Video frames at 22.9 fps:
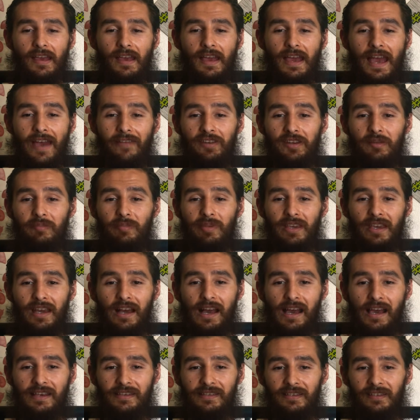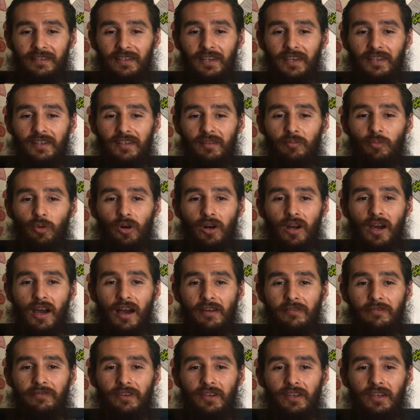having to be isolated more
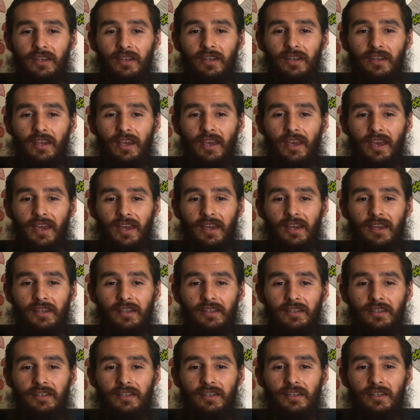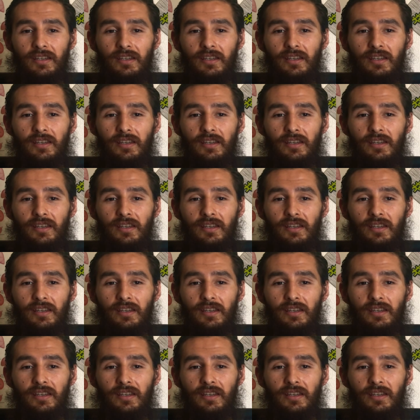often and